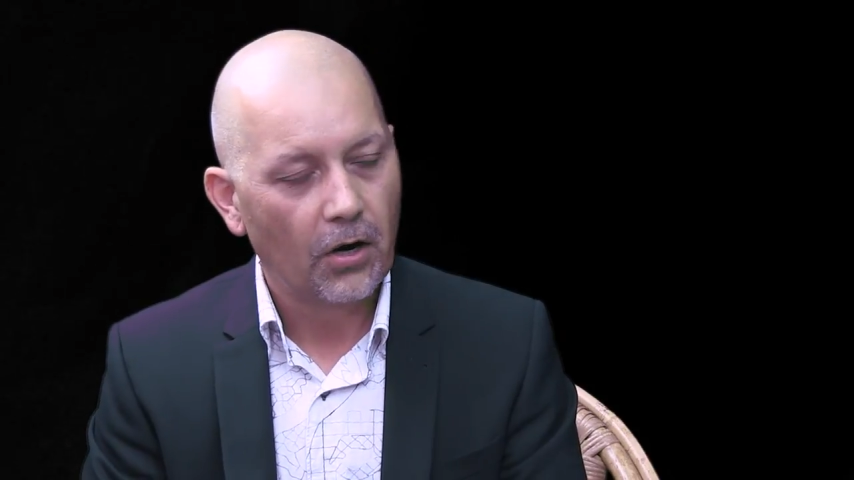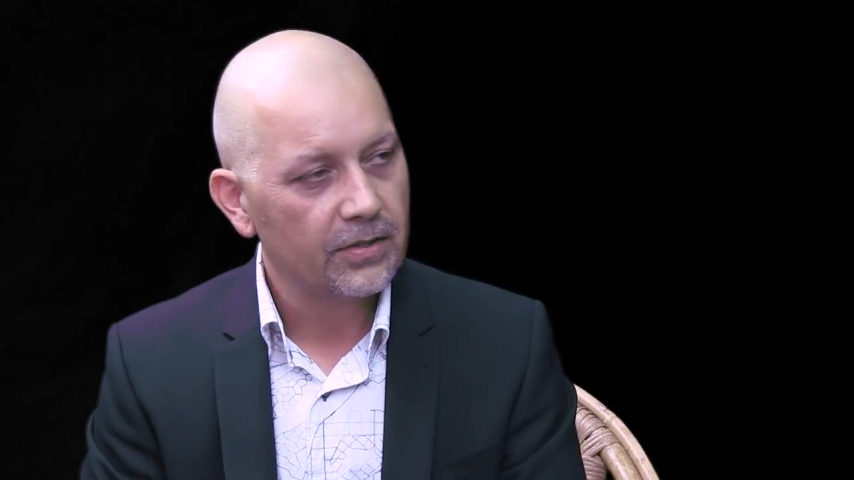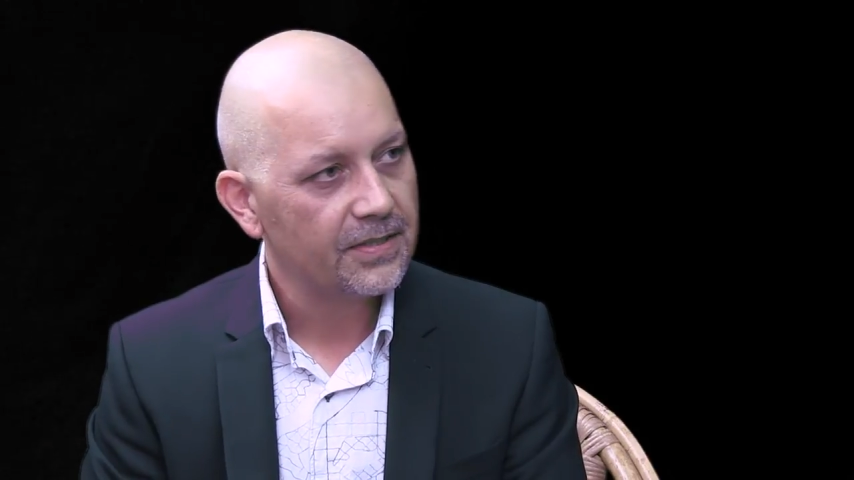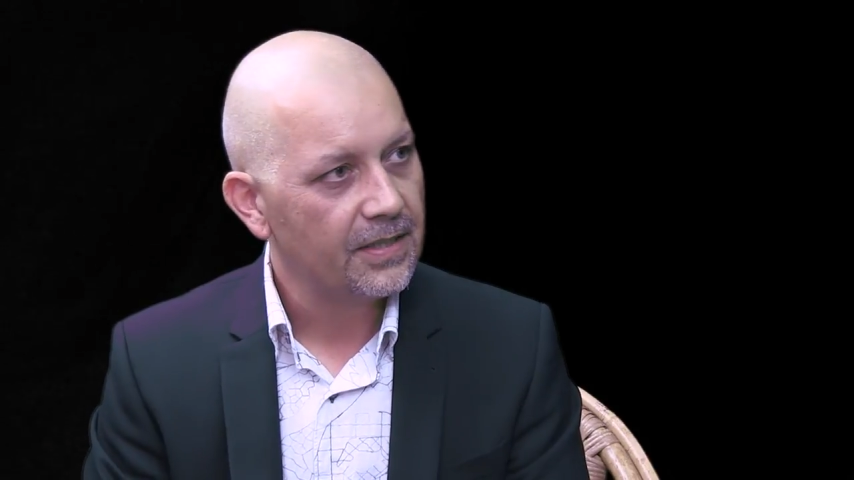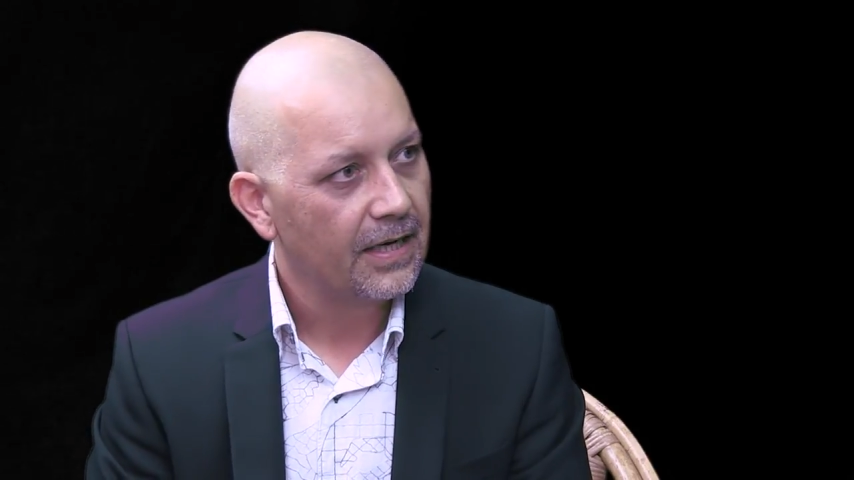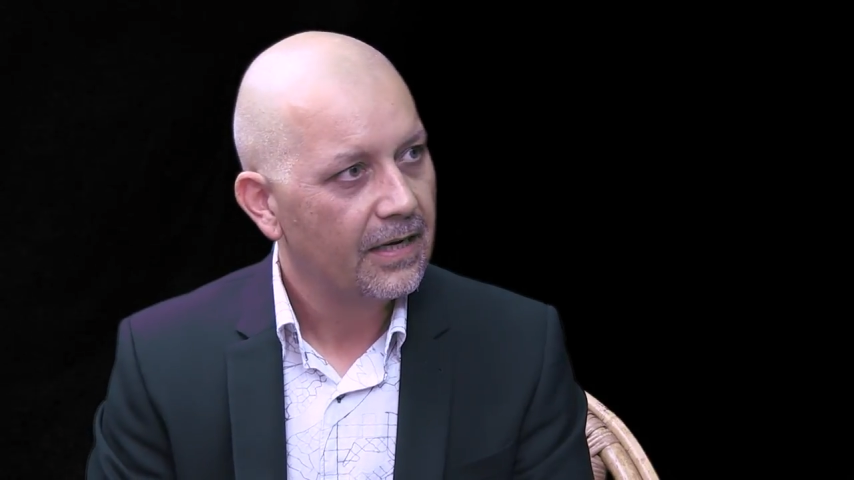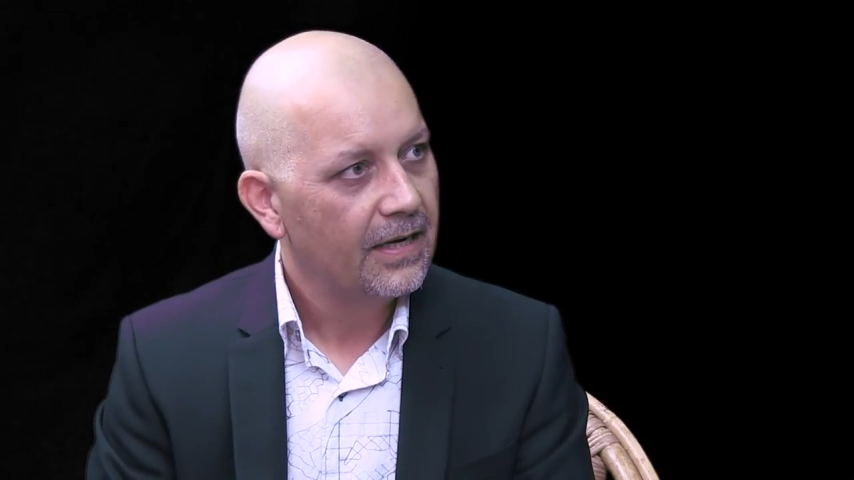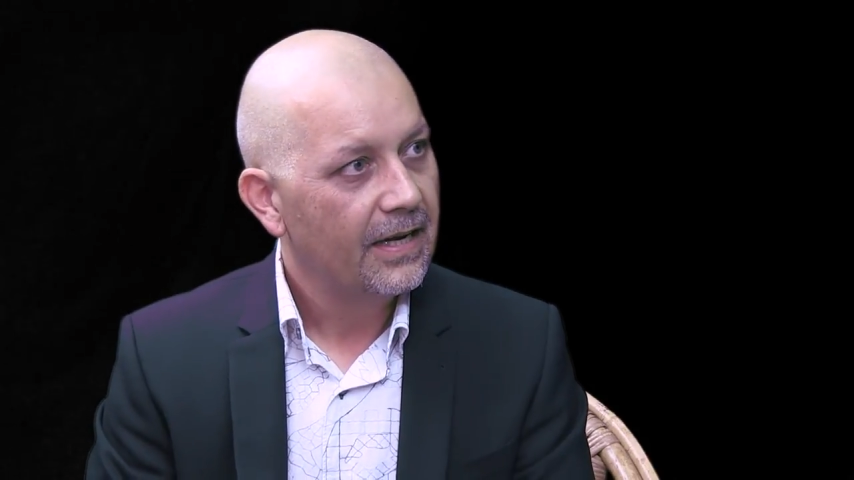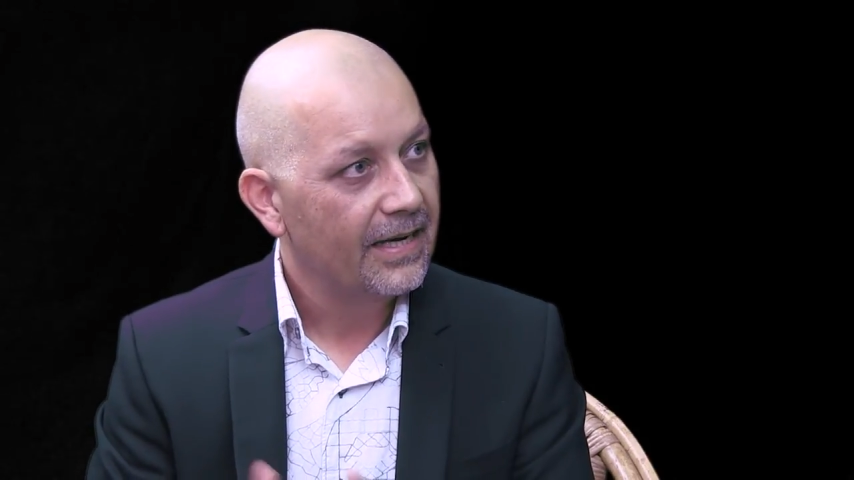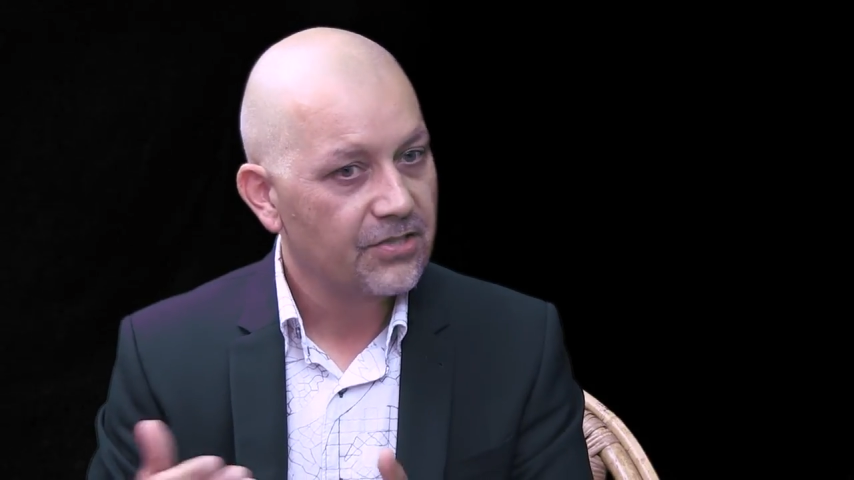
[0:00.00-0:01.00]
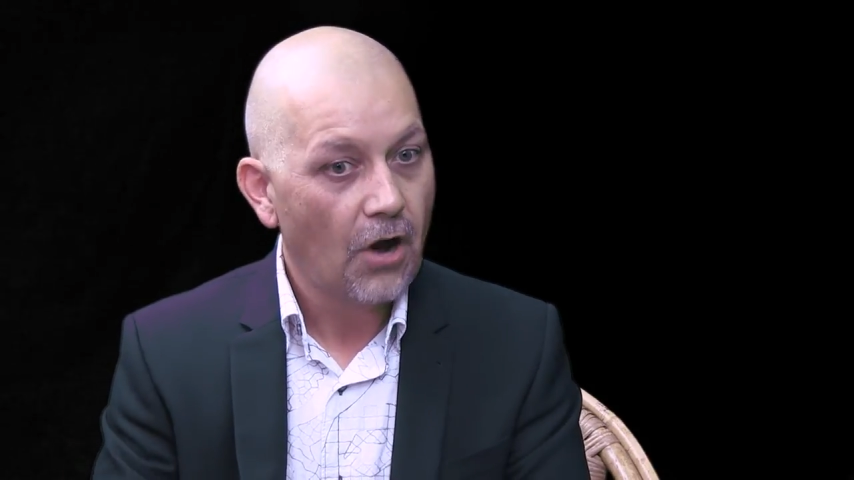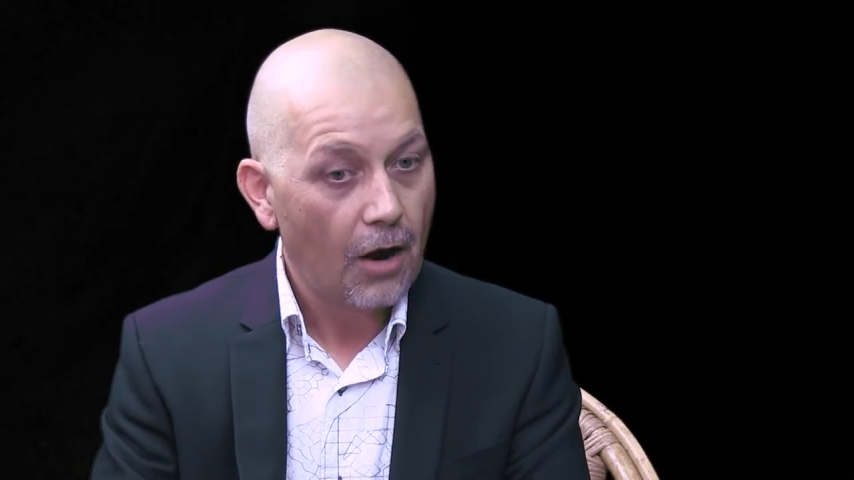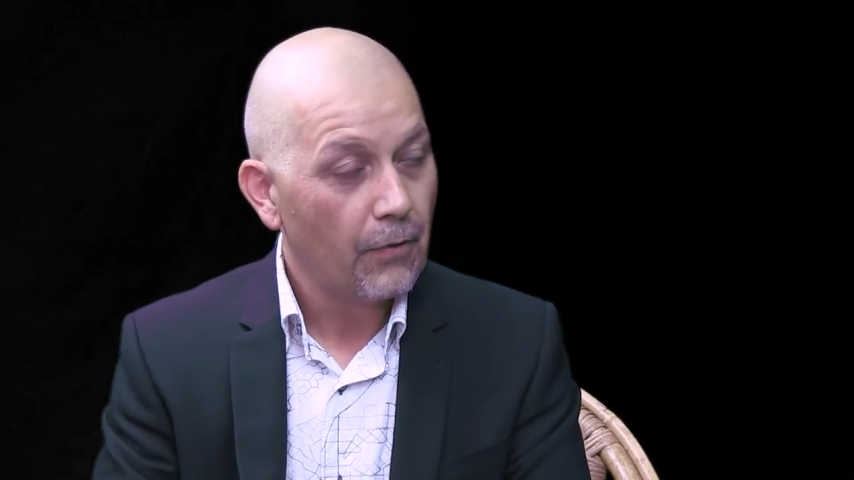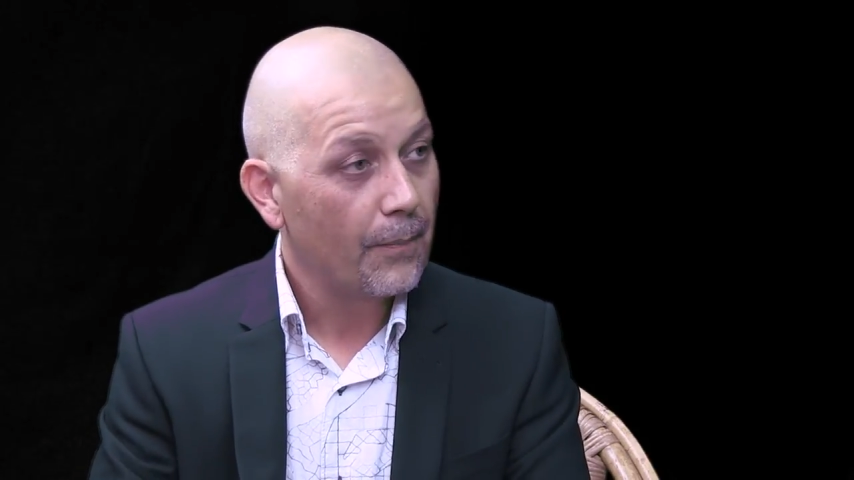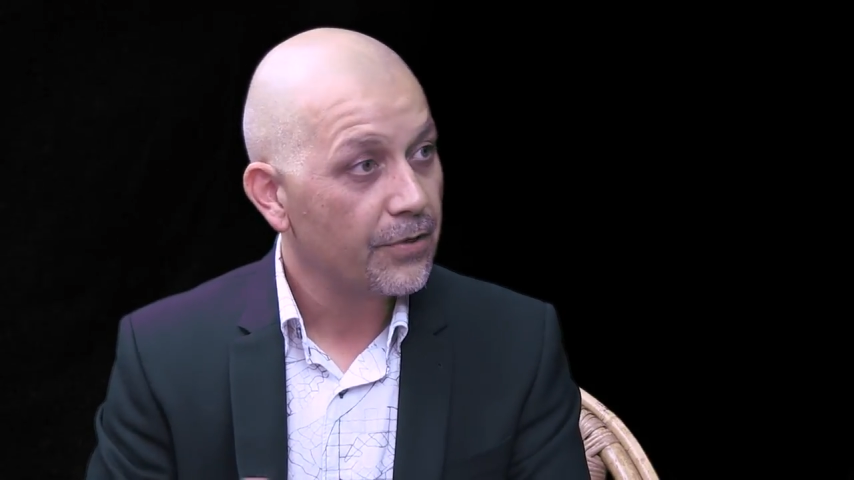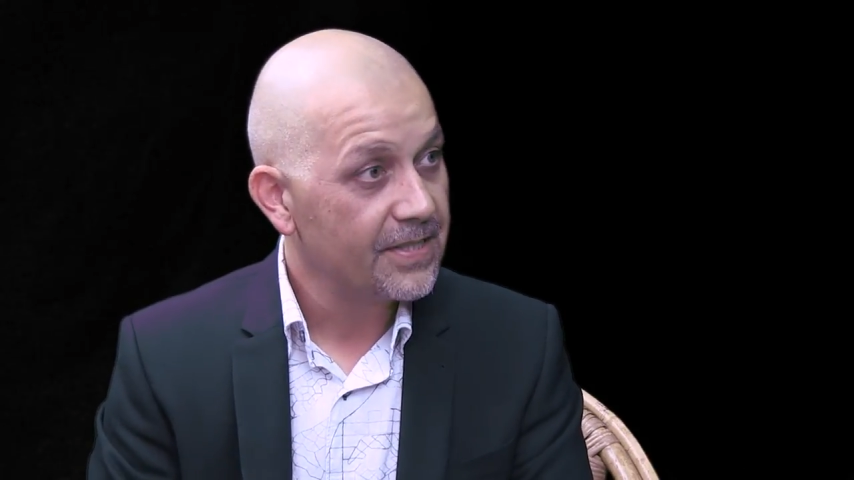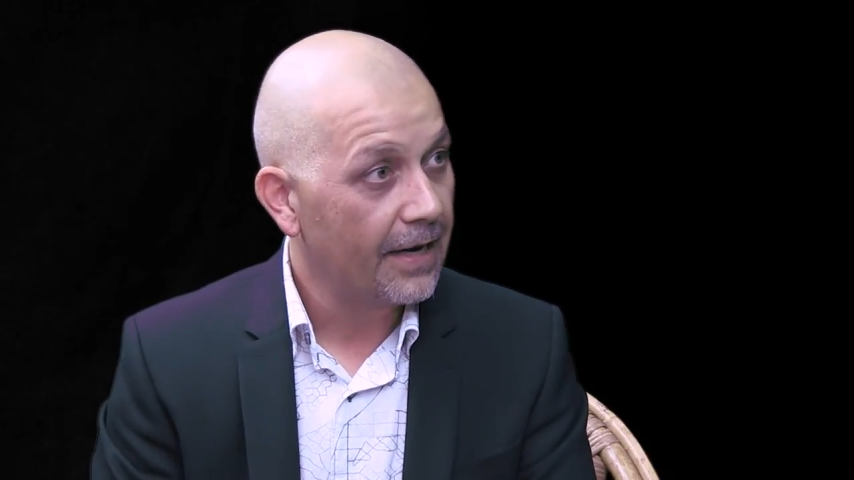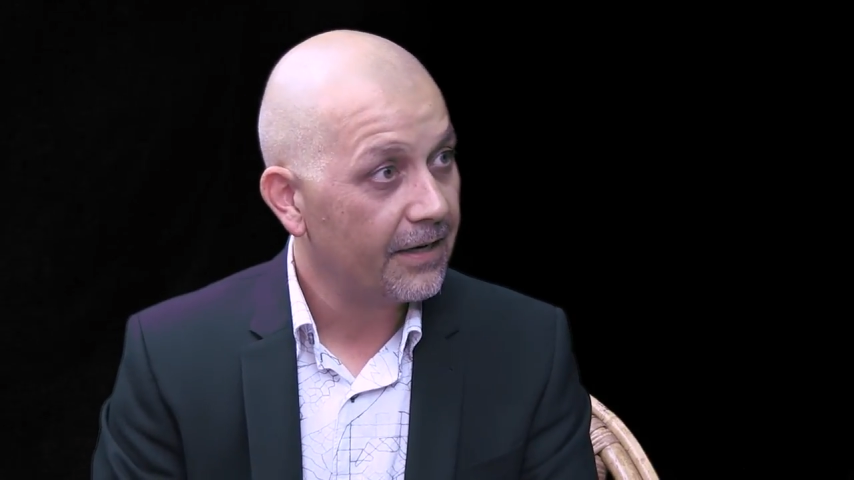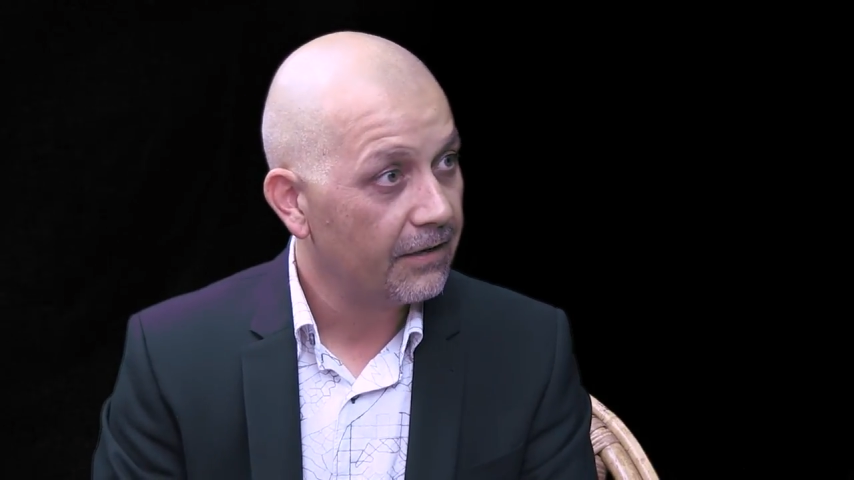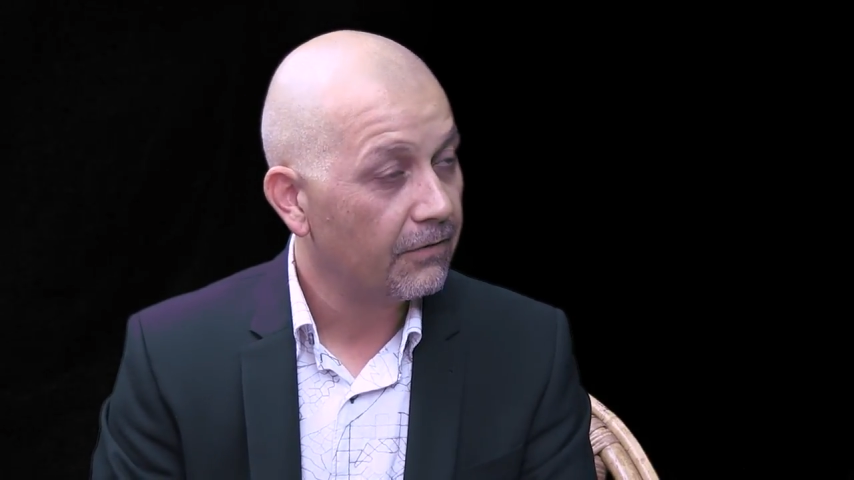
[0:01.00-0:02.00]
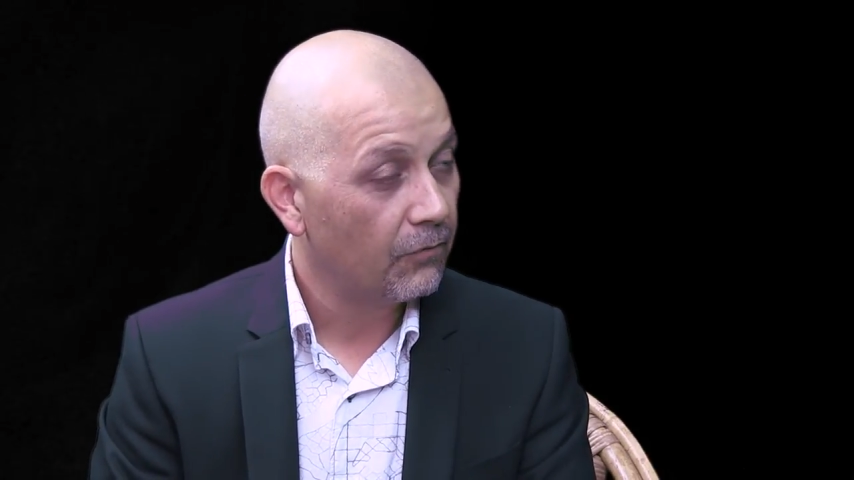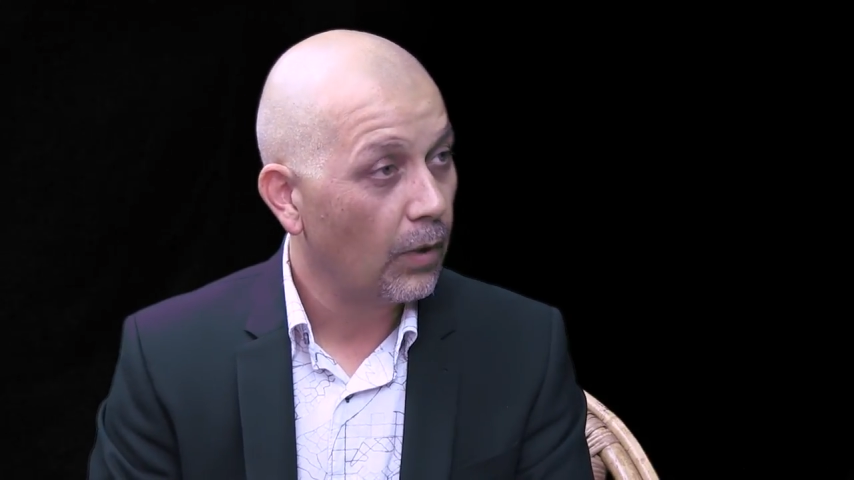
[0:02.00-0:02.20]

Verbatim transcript: policy is not representative of